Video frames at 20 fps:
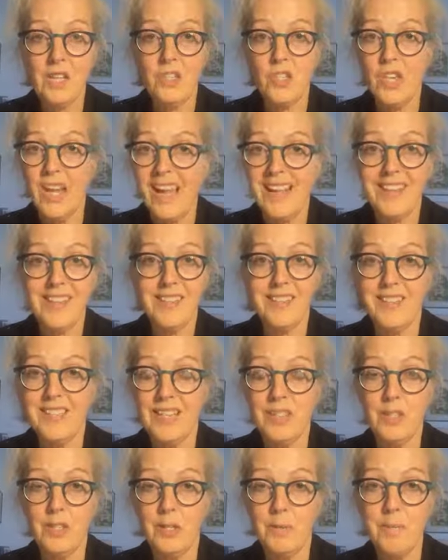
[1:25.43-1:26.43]
chattel
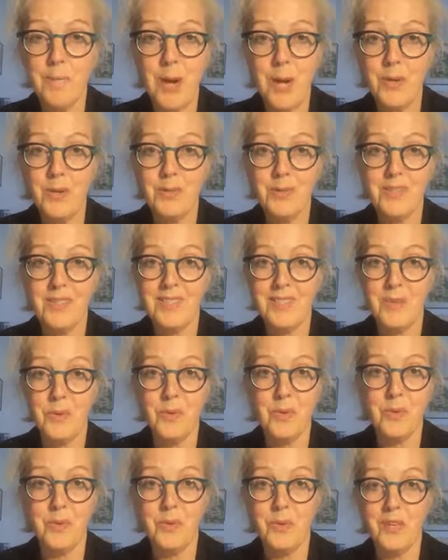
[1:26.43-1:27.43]
such as boats
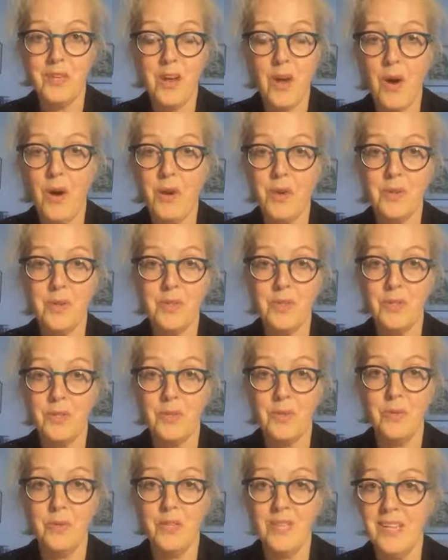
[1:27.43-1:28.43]
or cars
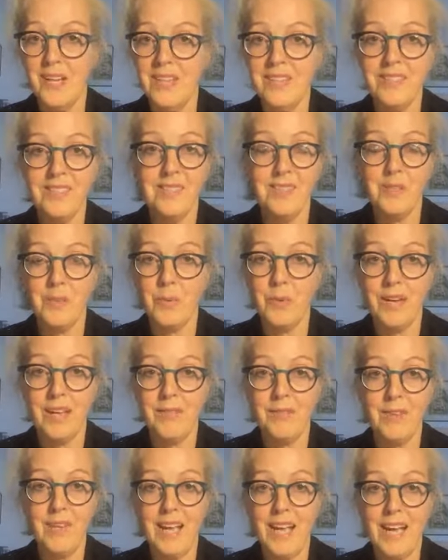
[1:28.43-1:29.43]
or guns or
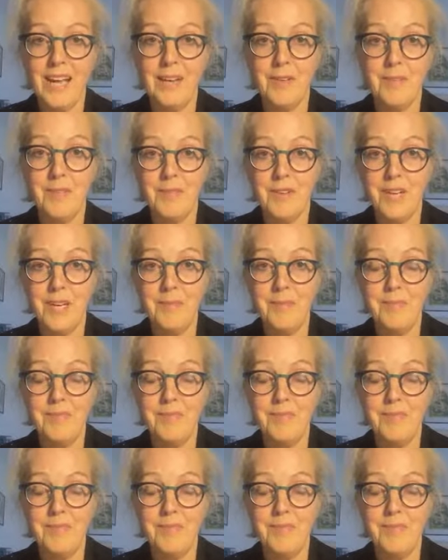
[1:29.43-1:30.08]
whatever you have,